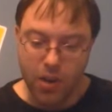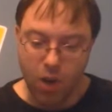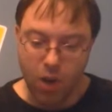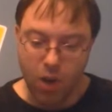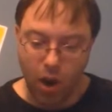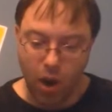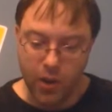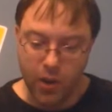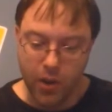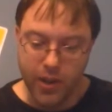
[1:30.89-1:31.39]

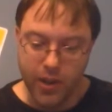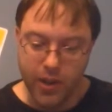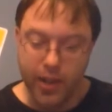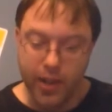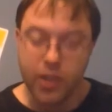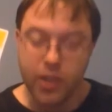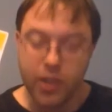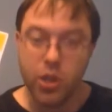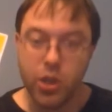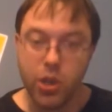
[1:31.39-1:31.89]
card
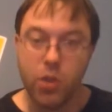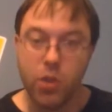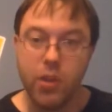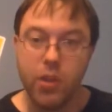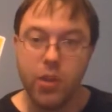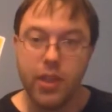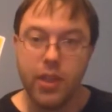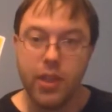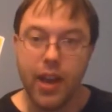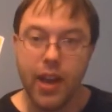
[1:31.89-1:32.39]
to
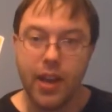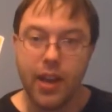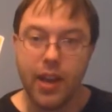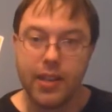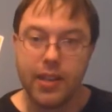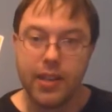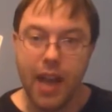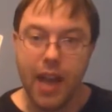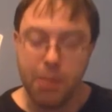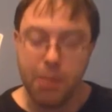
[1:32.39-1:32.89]
the
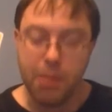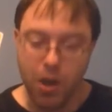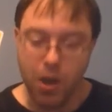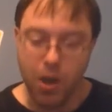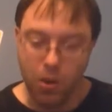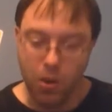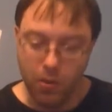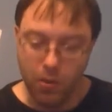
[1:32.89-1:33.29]
tableau.